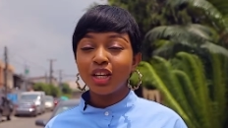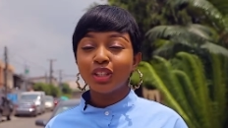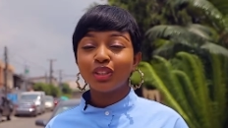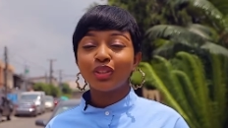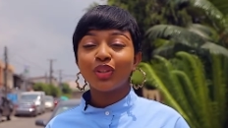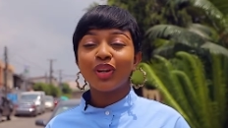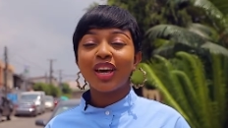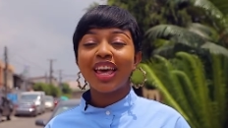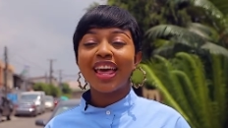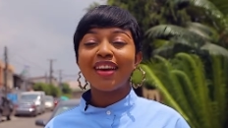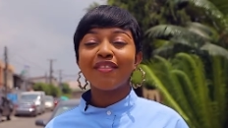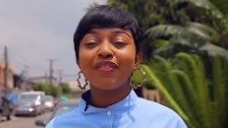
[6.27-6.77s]

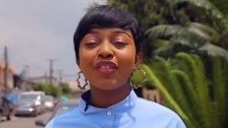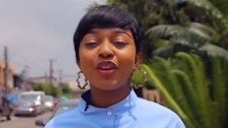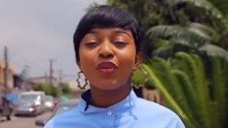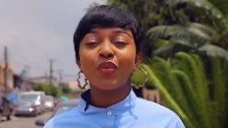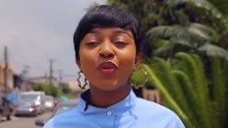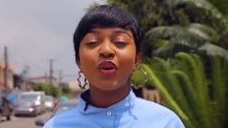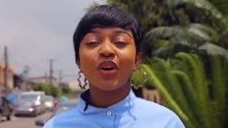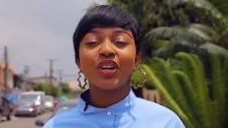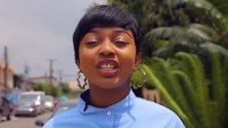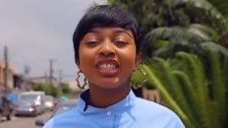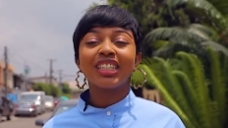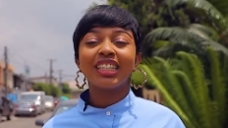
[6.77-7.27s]
So
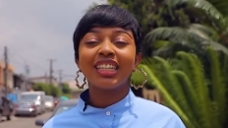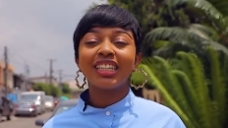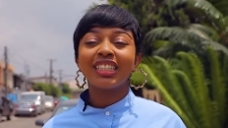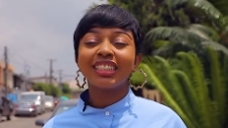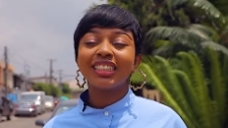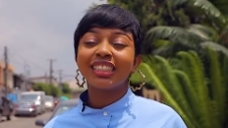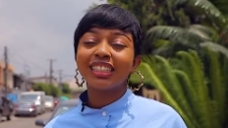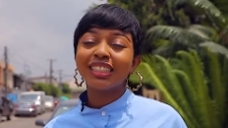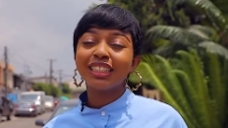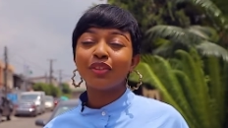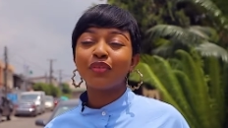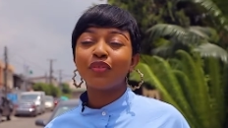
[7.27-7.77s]
everyone
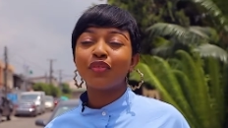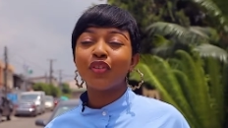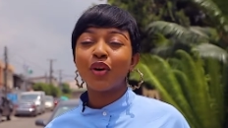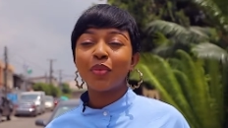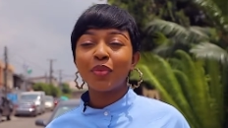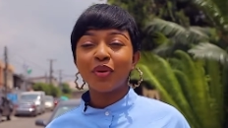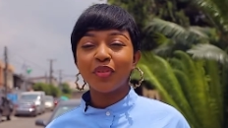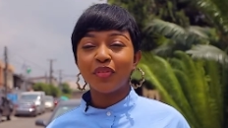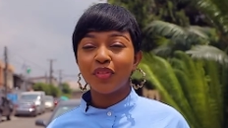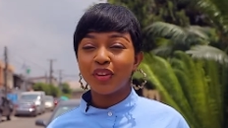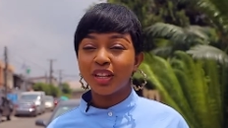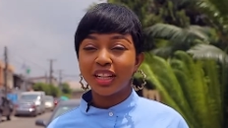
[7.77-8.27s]
is in a
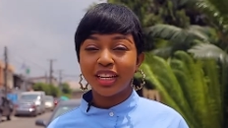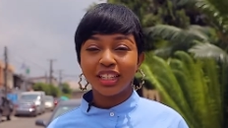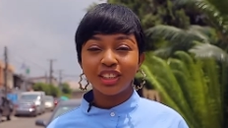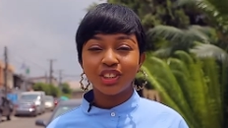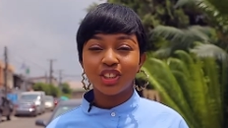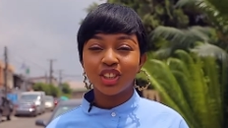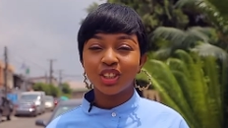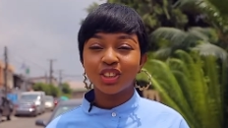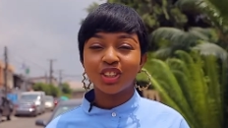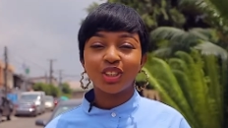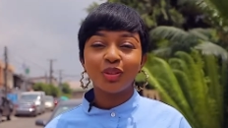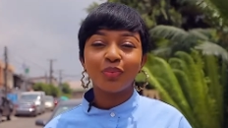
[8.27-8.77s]
form of
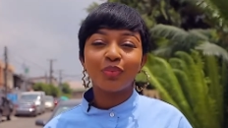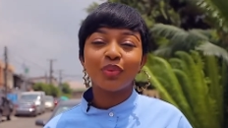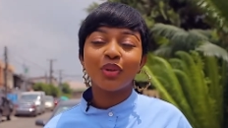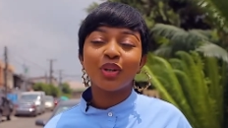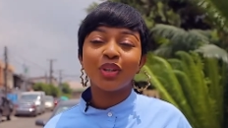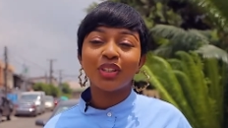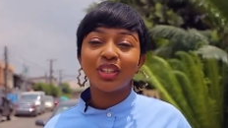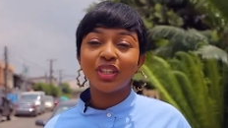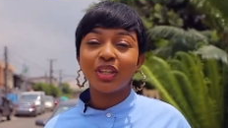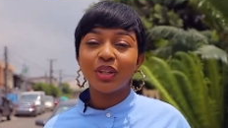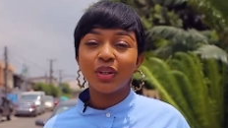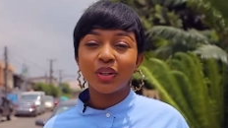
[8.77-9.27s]
relationship
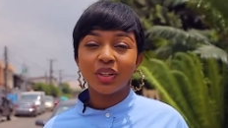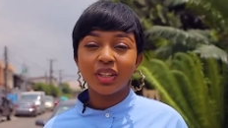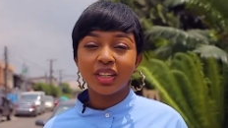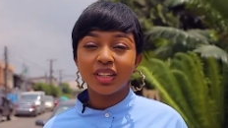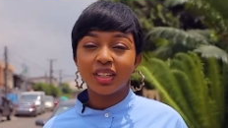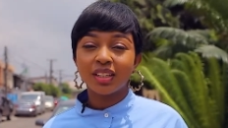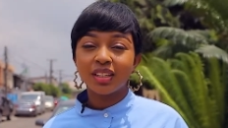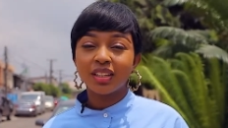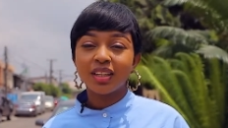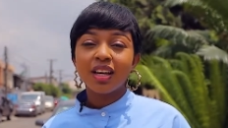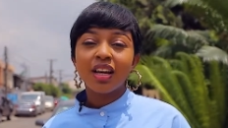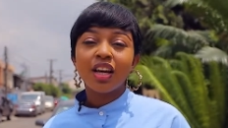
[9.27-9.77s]
or the
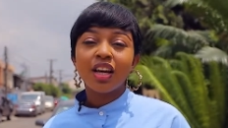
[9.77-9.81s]
other.